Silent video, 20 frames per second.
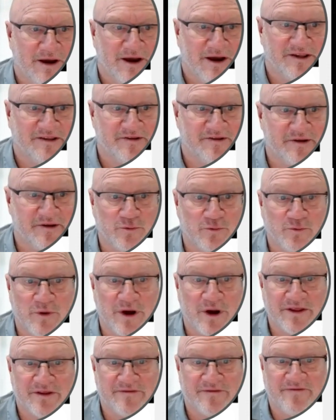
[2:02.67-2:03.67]
It's still
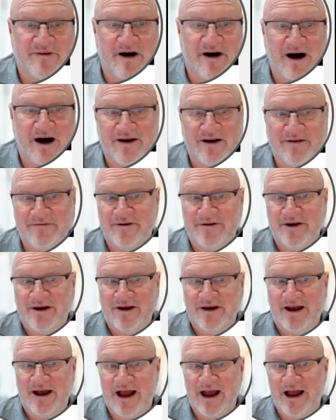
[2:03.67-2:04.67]
1 to 5,
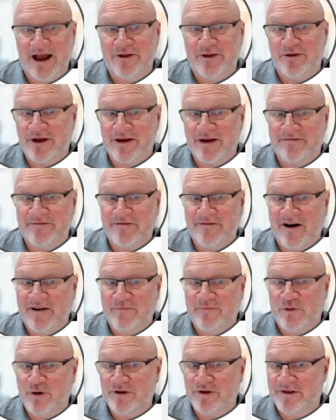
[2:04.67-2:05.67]
and to get 5
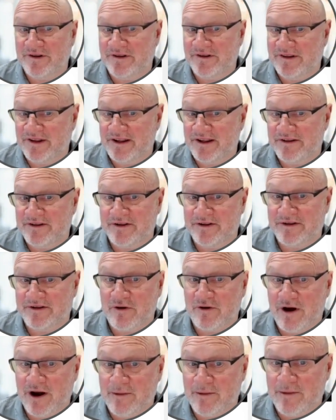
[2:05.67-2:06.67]
points, it says
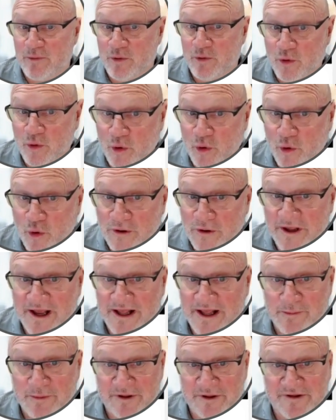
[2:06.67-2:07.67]
describe all
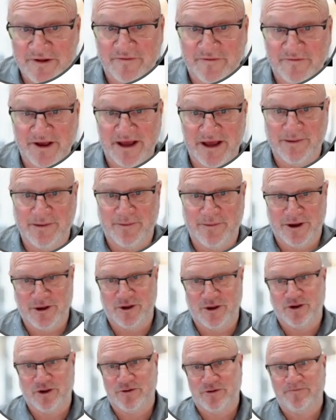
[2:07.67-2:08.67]
elements of the
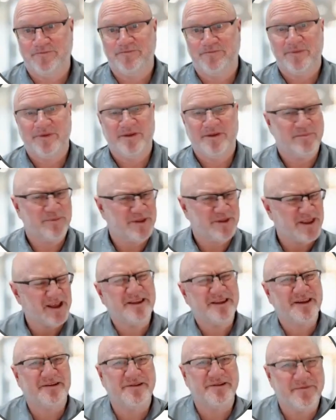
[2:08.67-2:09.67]
image. But that
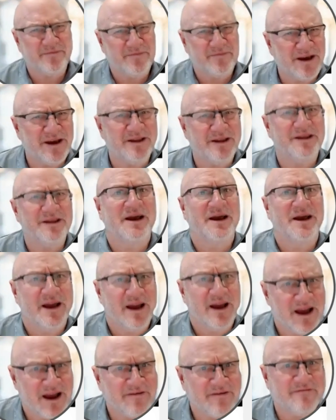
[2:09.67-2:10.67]
doesn't mean
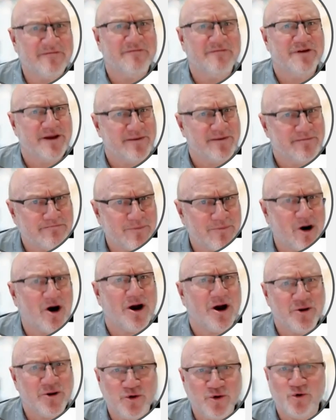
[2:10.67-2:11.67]
every
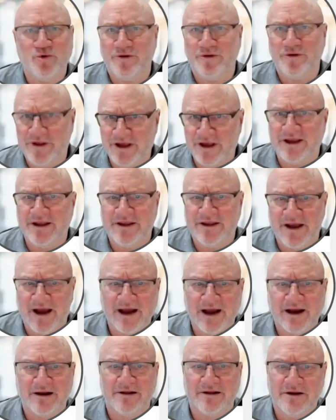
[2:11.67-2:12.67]
minute
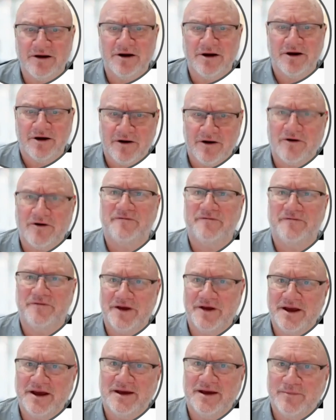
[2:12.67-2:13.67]
detail of
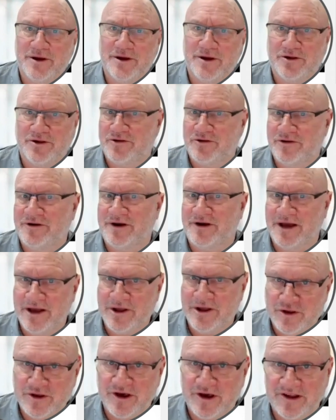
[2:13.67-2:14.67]
the image.
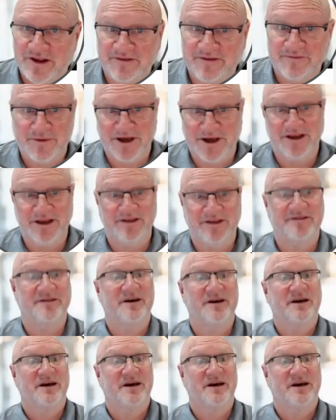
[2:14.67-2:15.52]
It just means